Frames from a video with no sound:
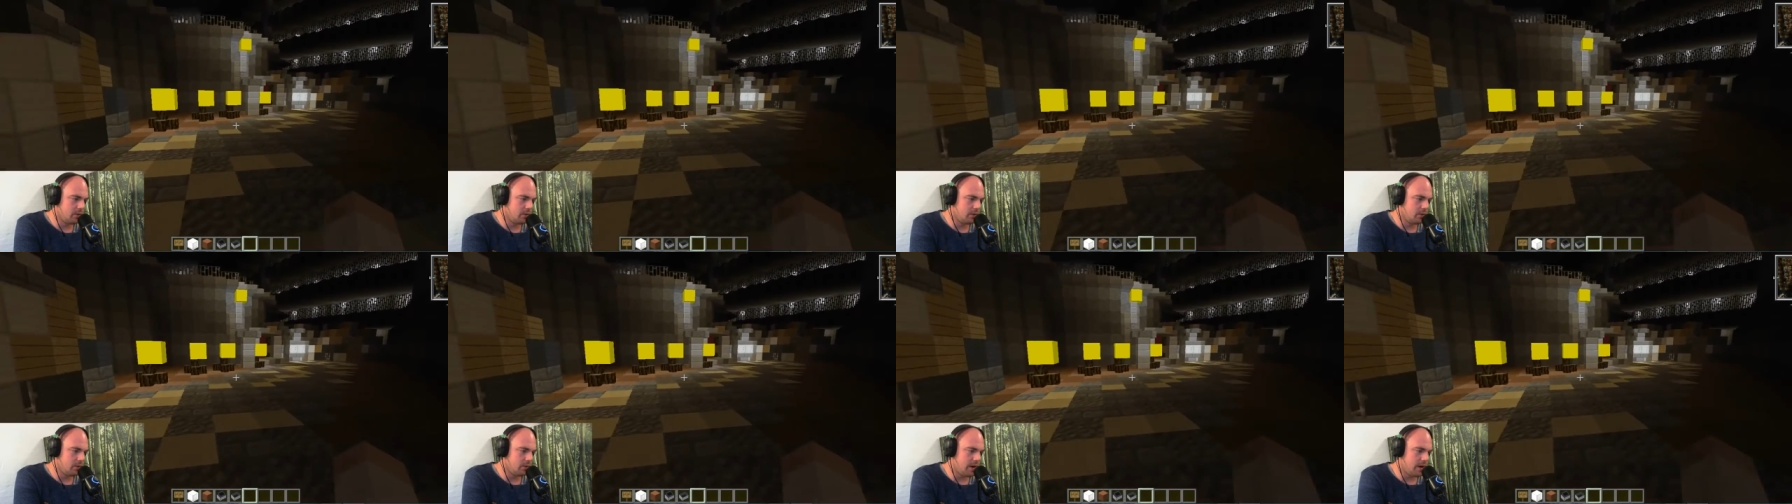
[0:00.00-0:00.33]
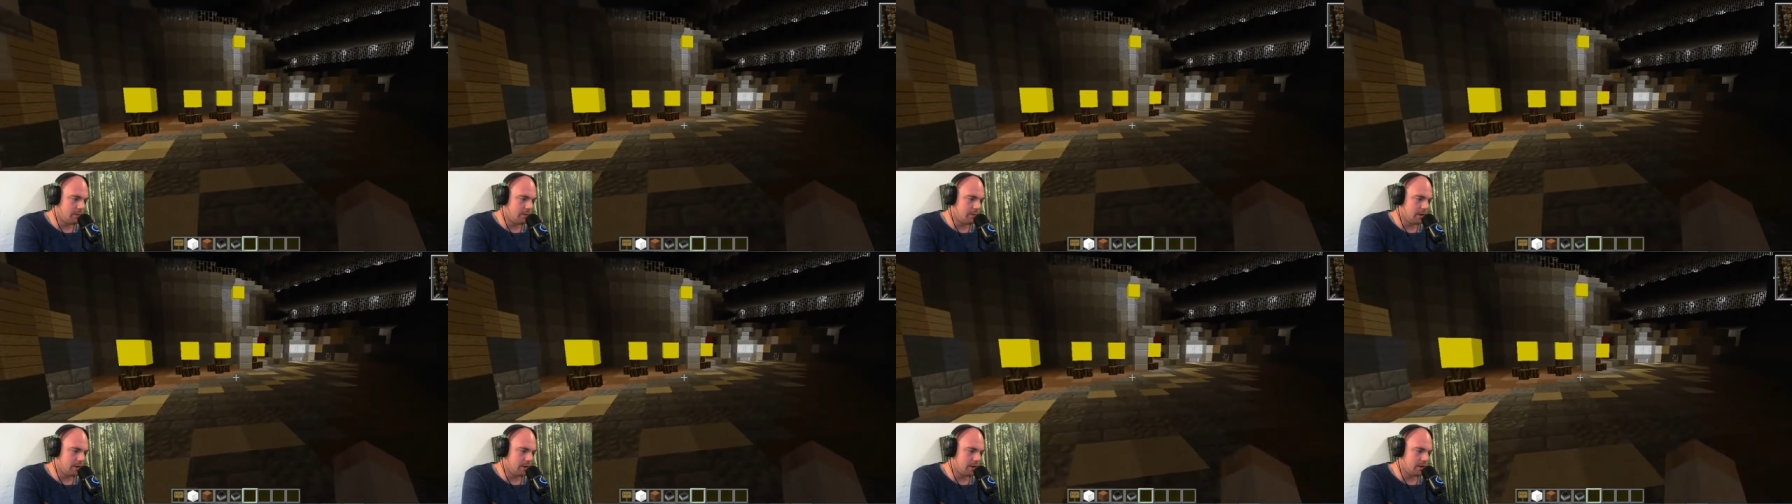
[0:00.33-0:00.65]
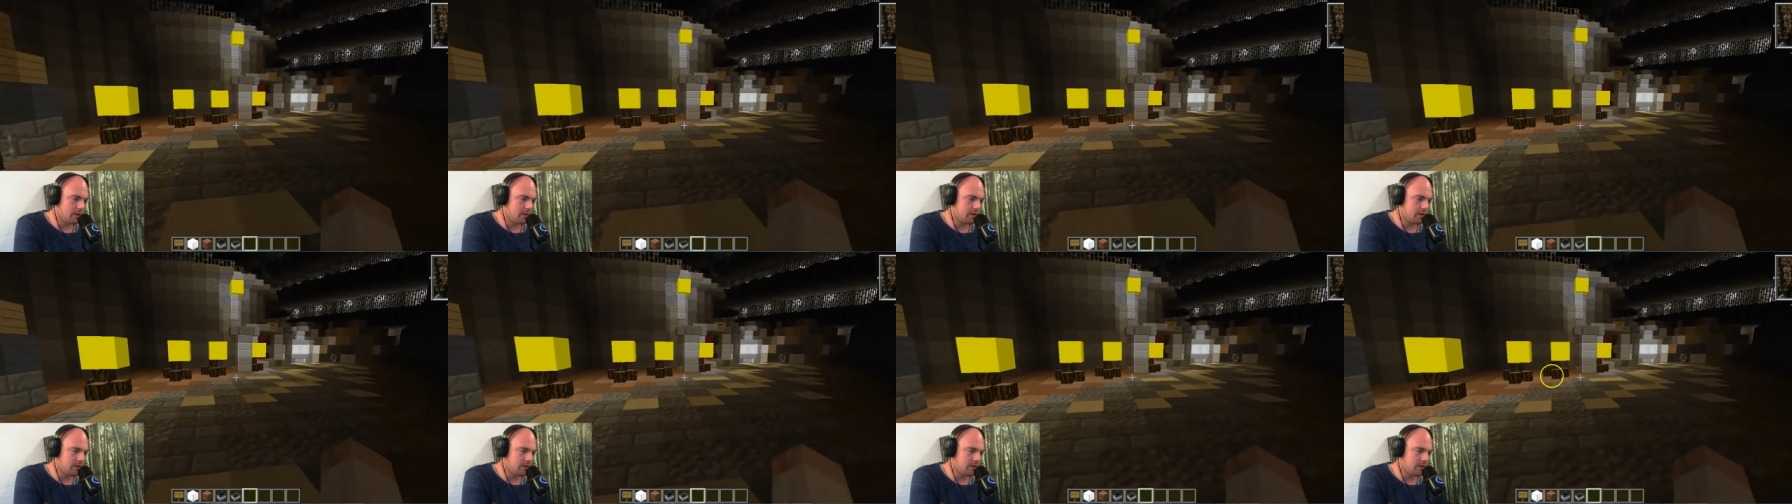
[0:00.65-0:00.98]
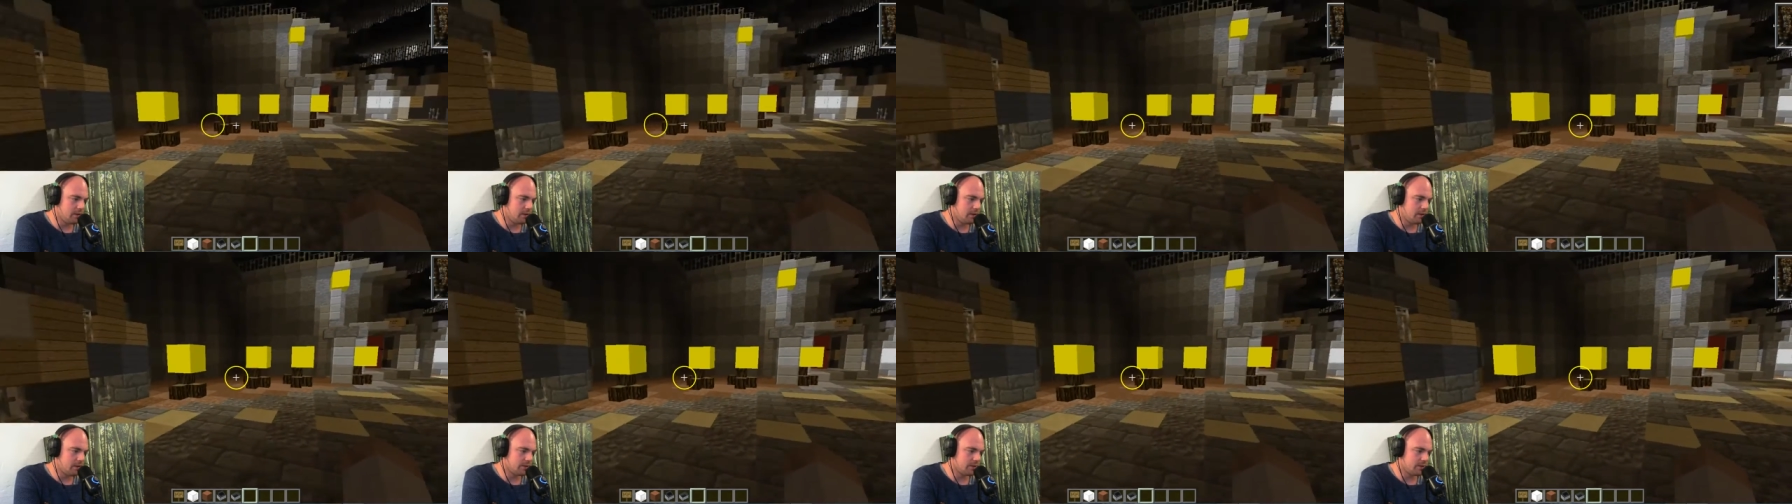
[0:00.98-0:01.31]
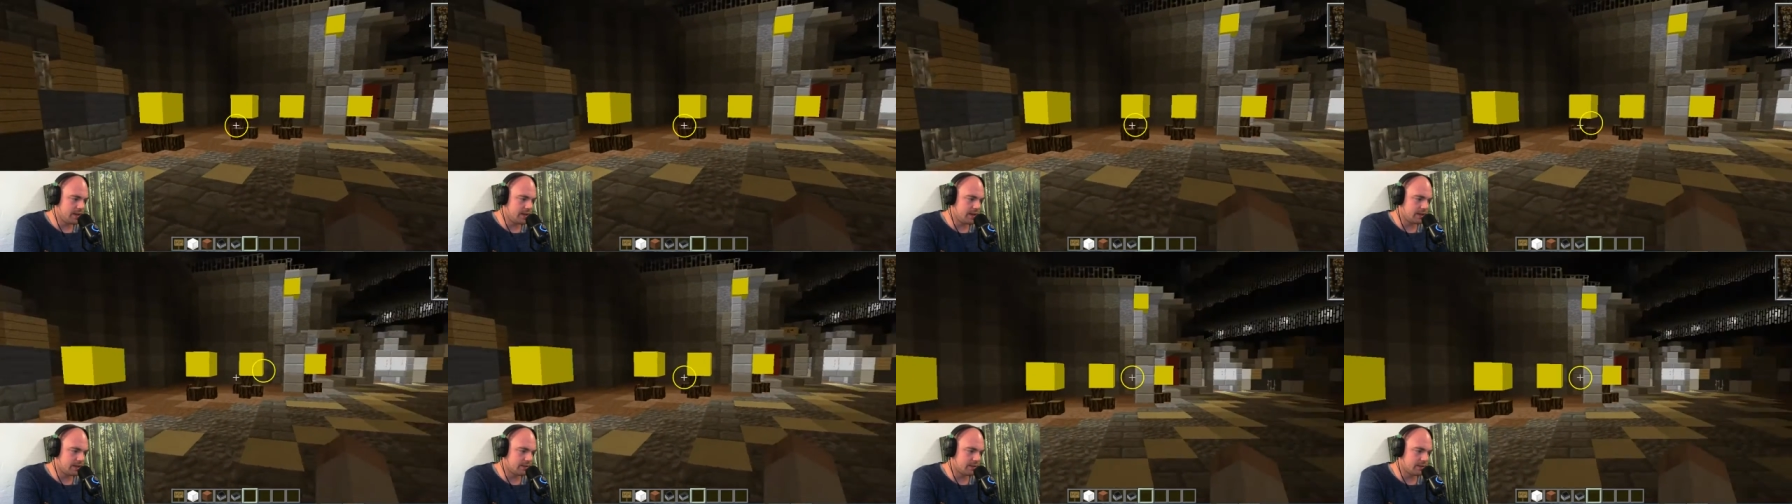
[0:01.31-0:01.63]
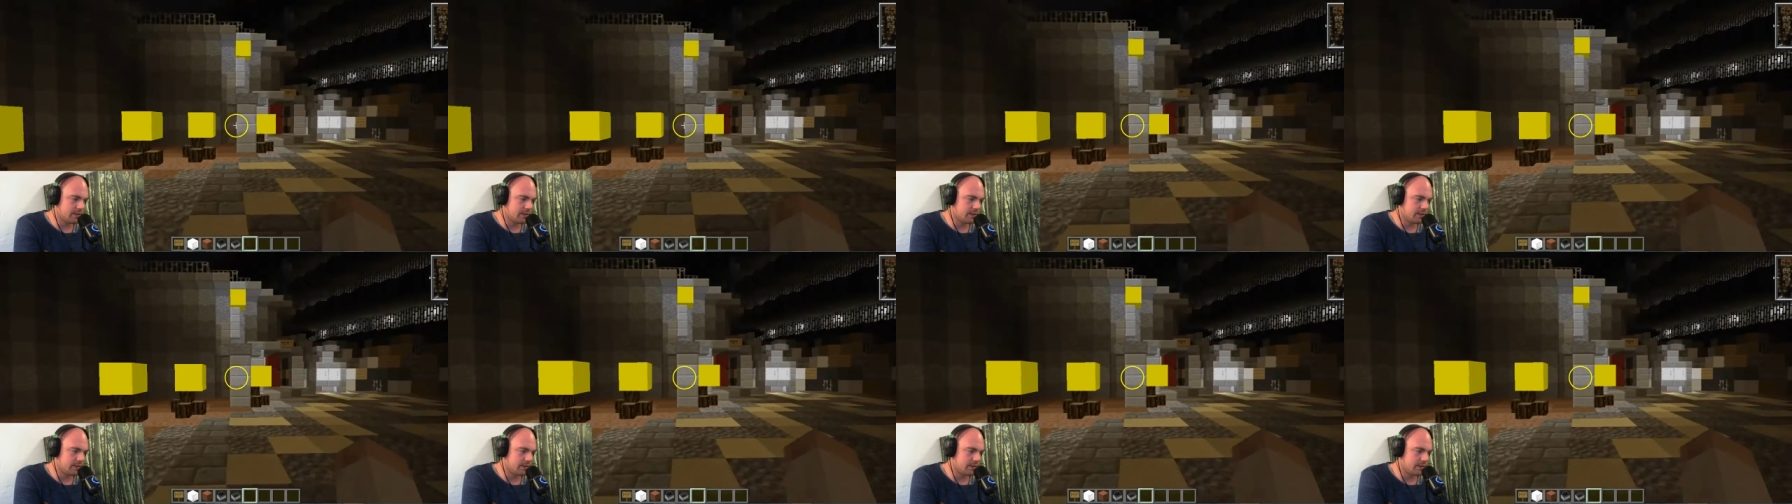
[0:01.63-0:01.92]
Or am I incorrect?